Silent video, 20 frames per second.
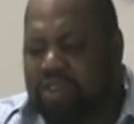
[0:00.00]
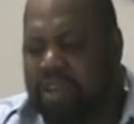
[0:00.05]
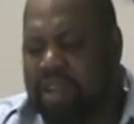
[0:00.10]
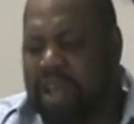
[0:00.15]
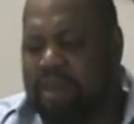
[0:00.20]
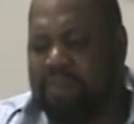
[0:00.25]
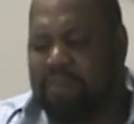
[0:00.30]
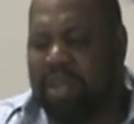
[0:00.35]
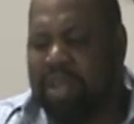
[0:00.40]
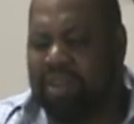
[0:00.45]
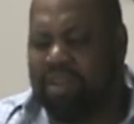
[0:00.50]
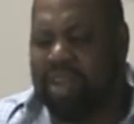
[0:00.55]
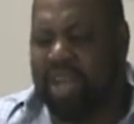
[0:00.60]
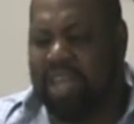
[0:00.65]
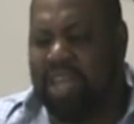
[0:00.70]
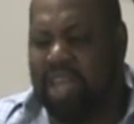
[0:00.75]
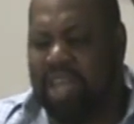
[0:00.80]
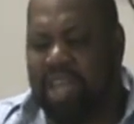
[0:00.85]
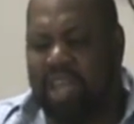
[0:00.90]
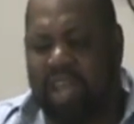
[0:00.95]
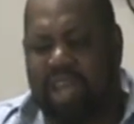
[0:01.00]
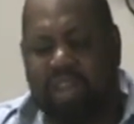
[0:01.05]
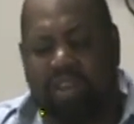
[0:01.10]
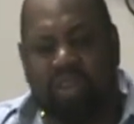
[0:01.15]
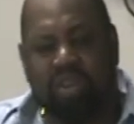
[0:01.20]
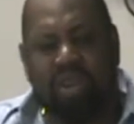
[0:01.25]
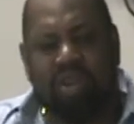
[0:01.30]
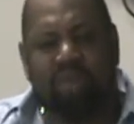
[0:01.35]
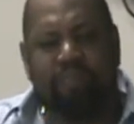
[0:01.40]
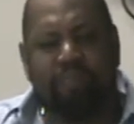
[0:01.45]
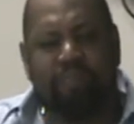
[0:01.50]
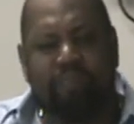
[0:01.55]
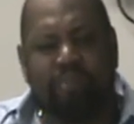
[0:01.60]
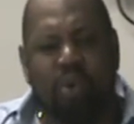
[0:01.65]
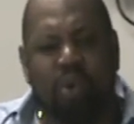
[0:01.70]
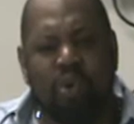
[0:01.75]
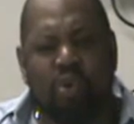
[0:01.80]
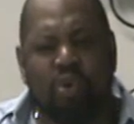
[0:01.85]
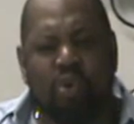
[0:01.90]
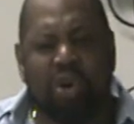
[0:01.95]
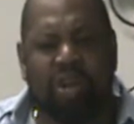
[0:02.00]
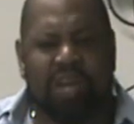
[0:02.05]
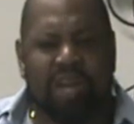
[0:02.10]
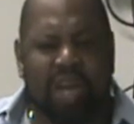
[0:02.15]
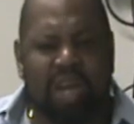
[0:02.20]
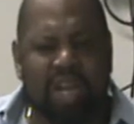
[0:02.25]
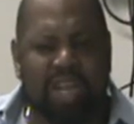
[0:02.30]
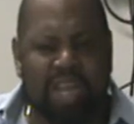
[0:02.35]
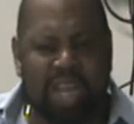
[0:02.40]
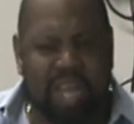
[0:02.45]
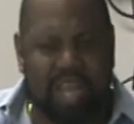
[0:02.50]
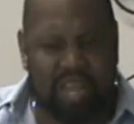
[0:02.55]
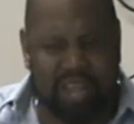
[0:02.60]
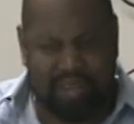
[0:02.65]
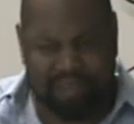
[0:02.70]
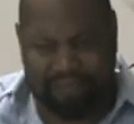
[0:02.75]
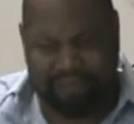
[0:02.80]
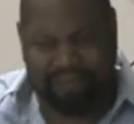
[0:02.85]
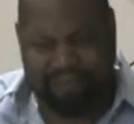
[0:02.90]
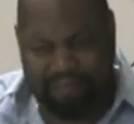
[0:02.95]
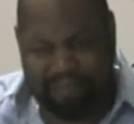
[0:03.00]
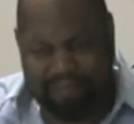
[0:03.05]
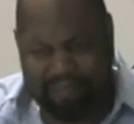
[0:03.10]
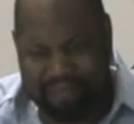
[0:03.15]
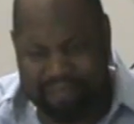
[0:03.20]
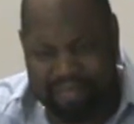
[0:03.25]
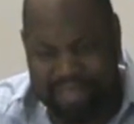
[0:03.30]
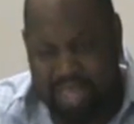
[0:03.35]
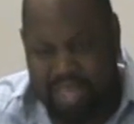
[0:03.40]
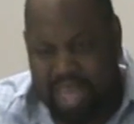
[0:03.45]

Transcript: That means that he is born again. Mm -hmm.